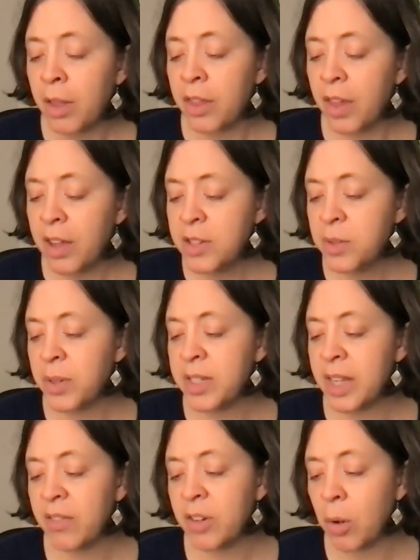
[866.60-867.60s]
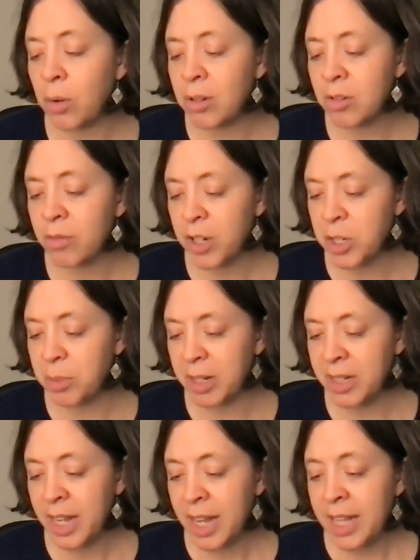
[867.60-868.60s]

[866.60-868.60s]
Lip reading: Thus we say of an old regiment